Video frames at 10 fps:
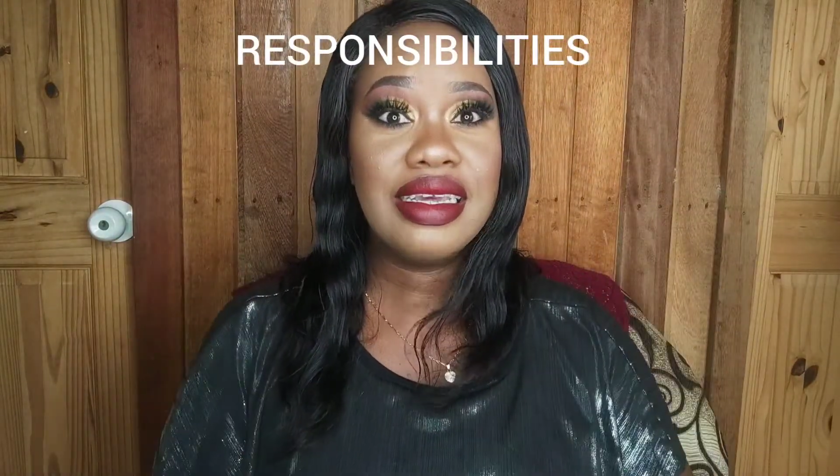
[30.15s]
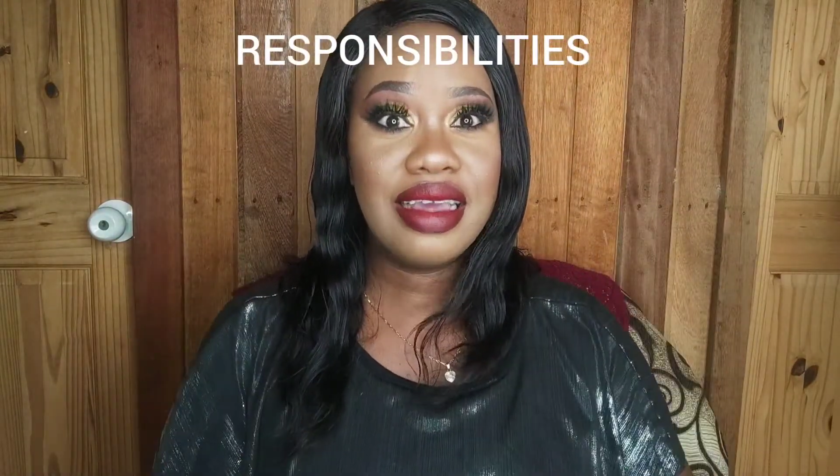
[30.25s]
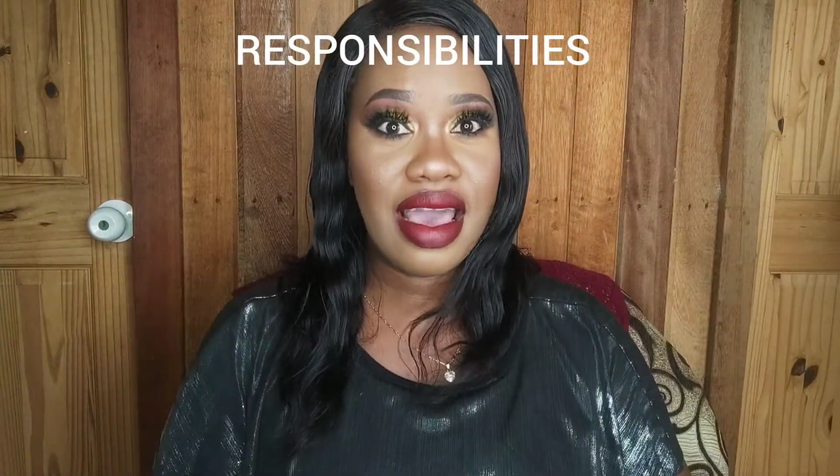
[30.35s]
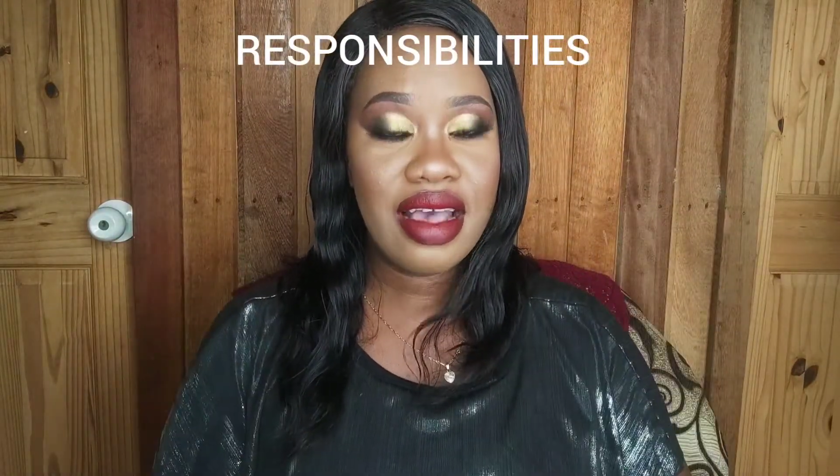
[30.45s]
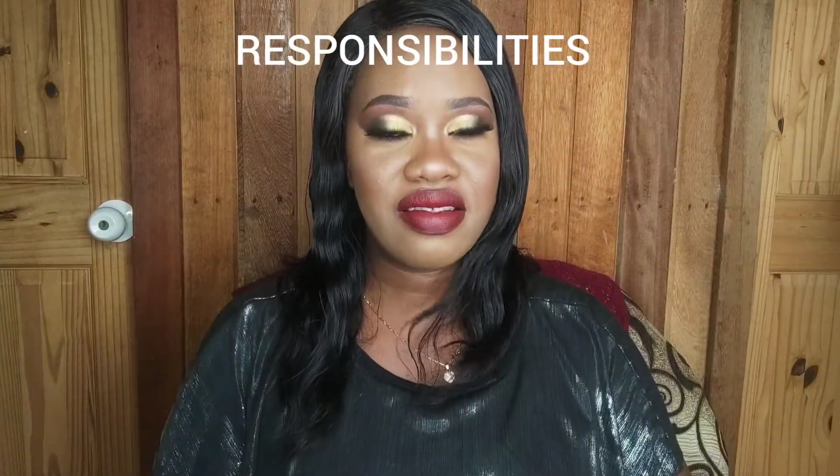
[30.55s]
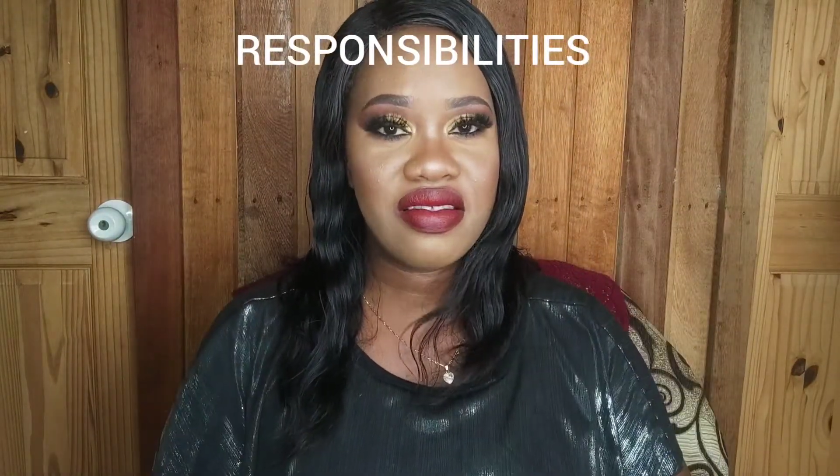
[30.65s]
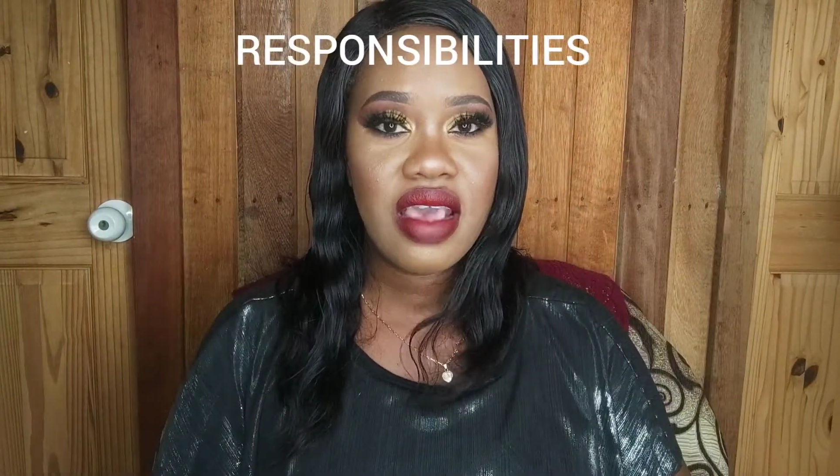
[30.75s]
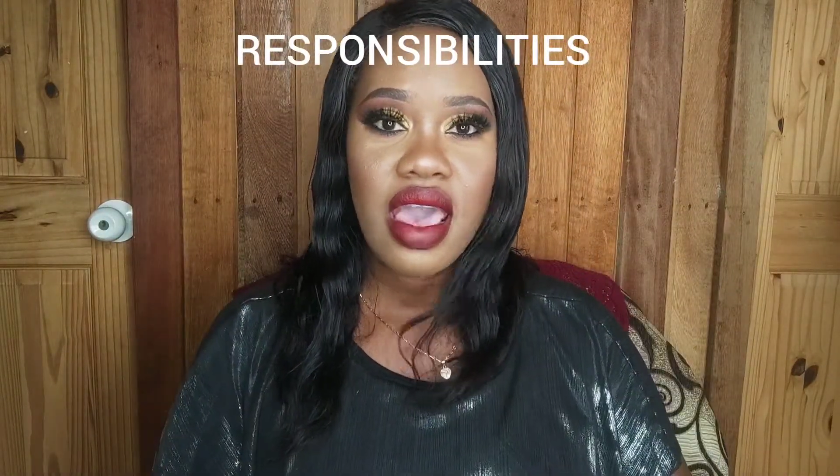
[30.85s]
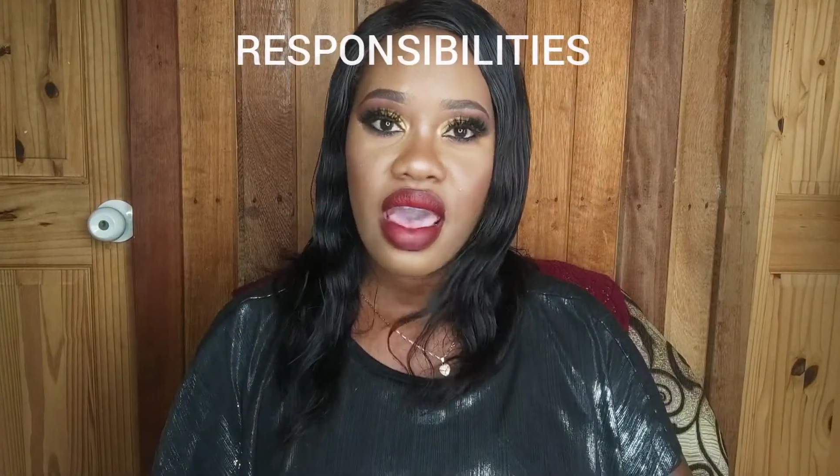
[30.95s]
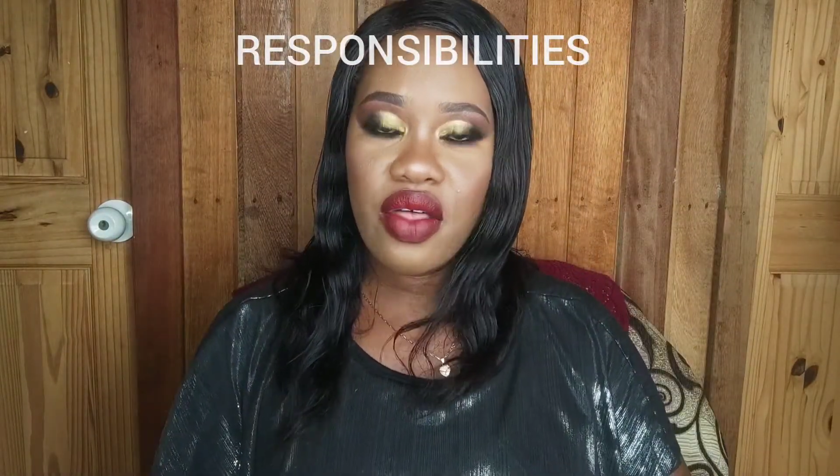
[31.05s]
Yes,
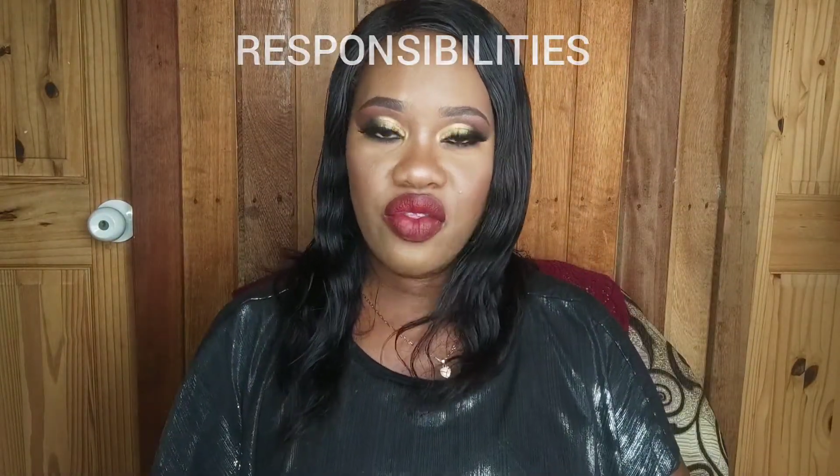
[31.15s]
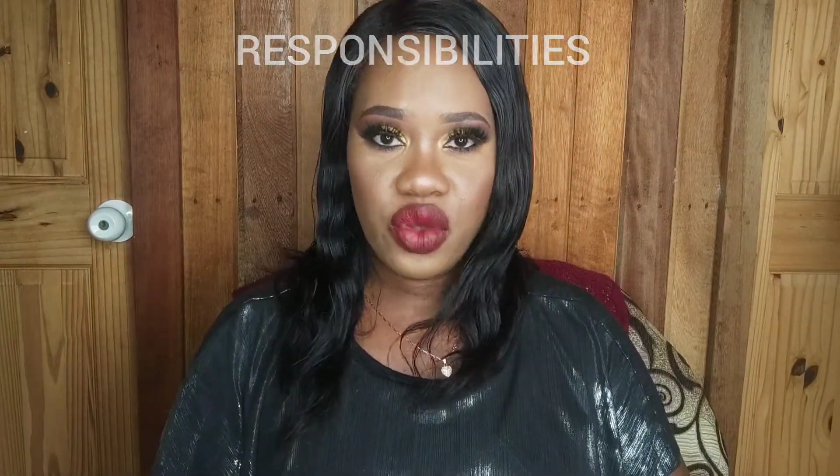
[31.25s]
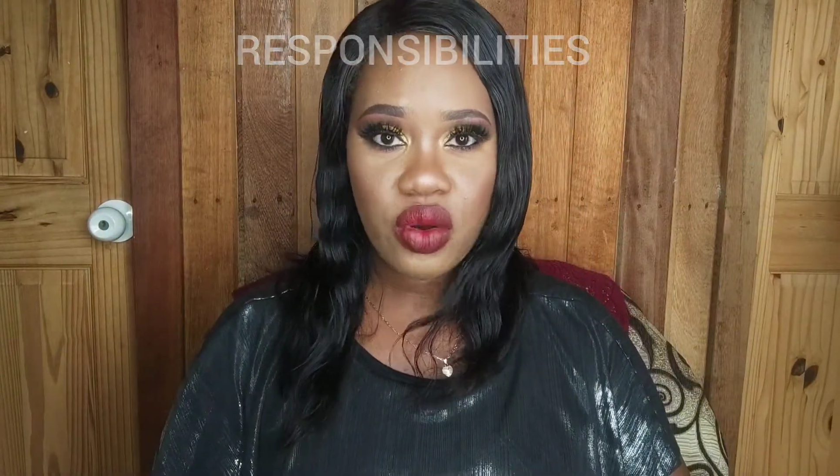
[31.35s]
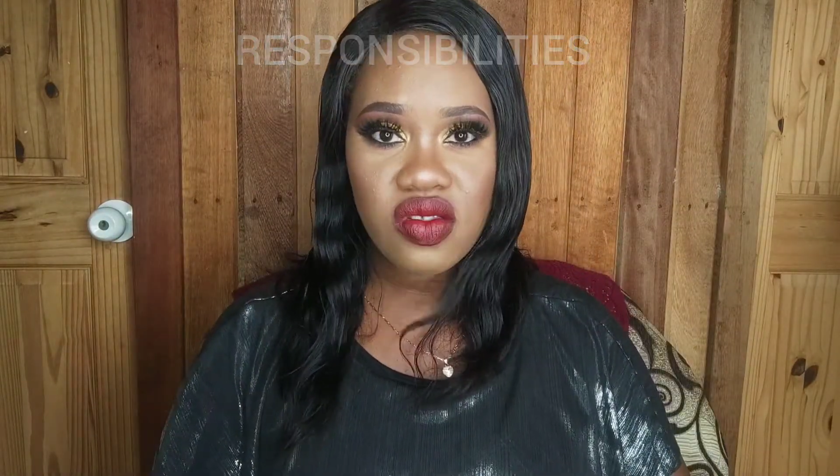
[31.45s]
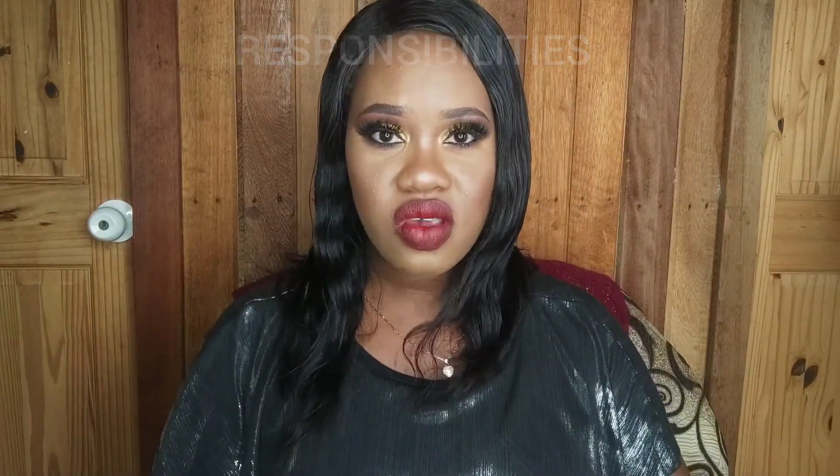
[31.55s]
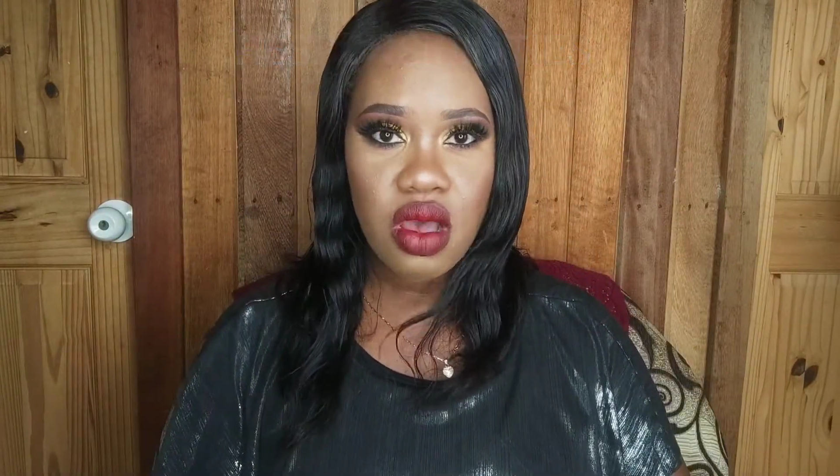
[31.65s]
and those